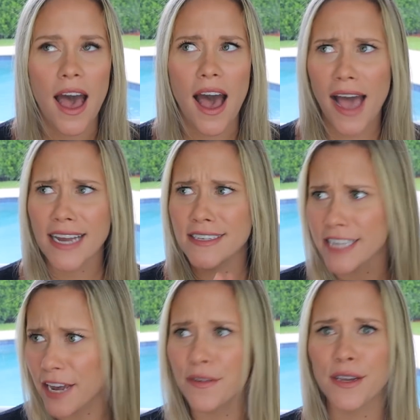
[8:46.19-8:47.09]
I
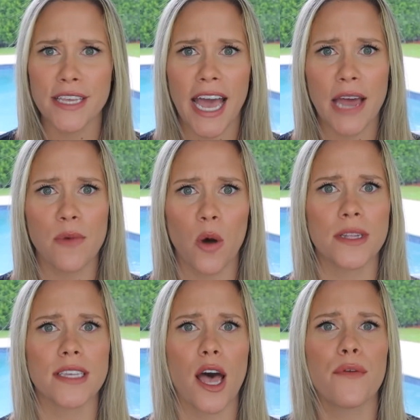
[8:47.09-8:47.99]
definitely had
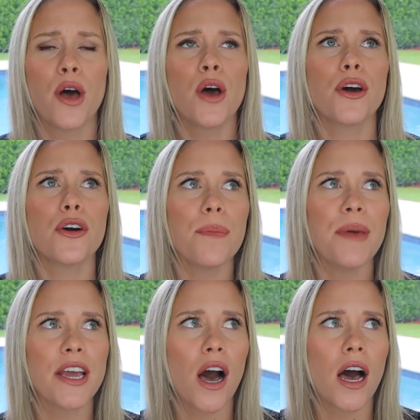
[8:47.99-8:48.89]
moments of
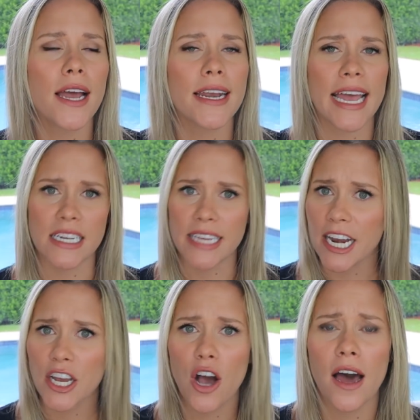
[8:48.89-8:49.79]
gripping on and
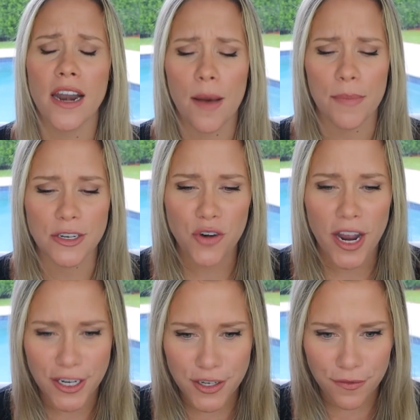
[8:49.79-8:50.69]
getting caught up and
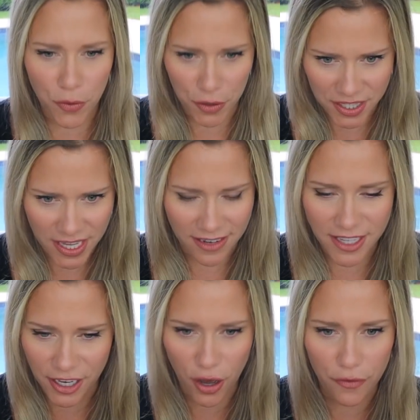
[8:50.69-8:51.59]
trying to force things,
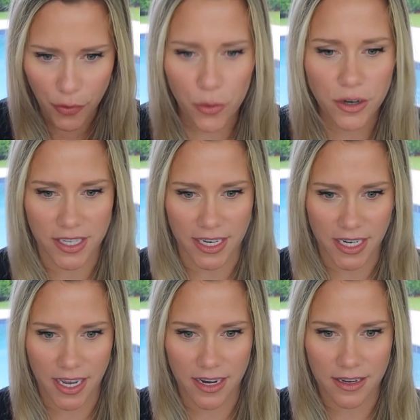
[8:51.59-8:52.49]
like of course I
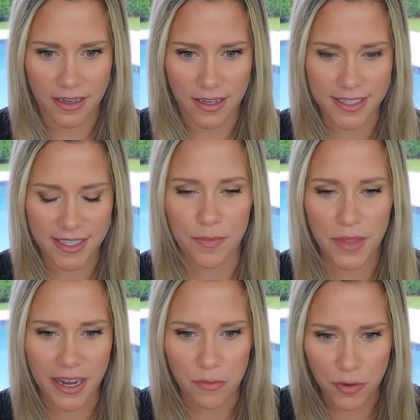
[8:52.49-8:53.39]
did. It's
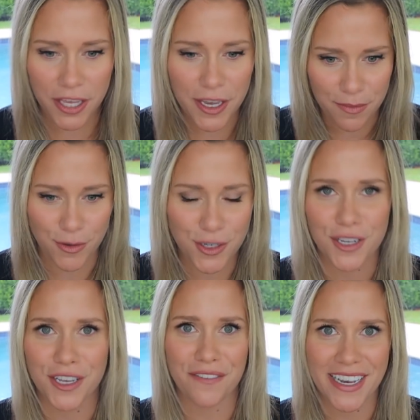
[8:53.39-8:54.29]
something I'm really
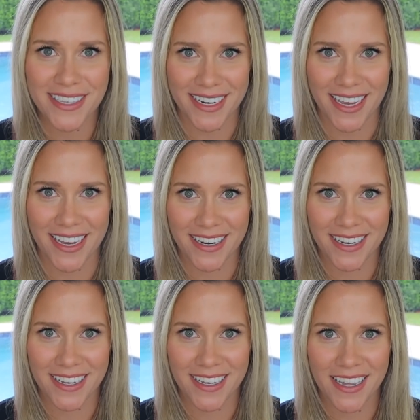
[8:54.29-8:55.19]
emotionally invested in.
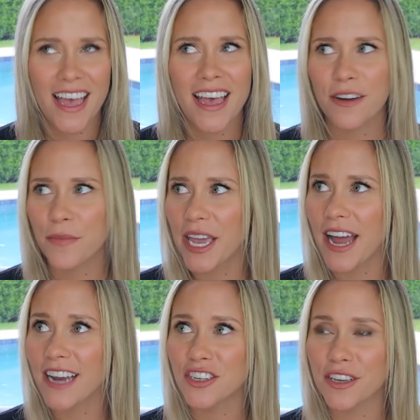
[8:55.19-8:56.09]
We had
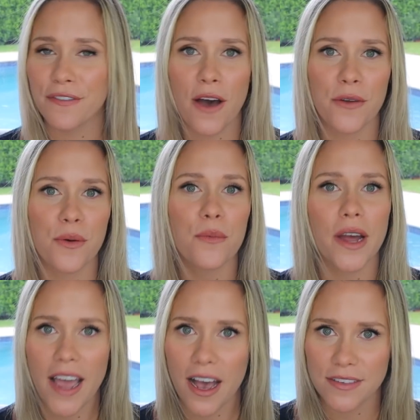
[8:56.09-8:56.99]
actually found
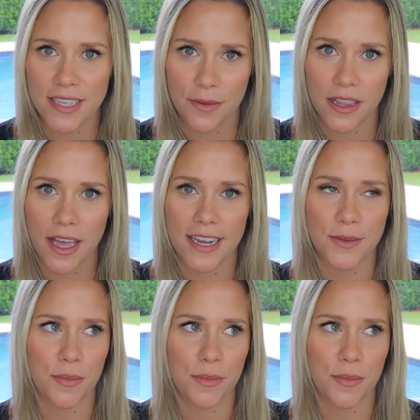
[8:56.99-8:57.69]
one house that we liked.